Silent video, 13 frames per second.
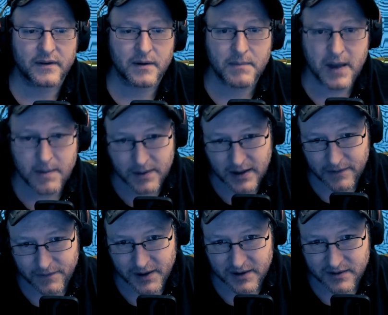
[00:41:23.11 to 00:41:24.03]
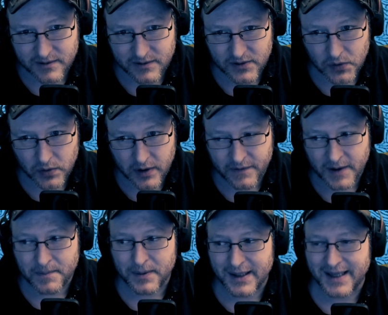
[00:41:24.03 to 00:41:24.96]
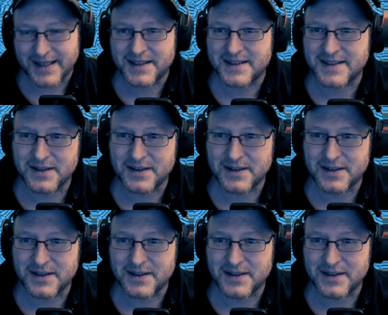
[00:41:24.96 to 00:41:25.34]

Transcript: So maybe if I'd thought, if I planned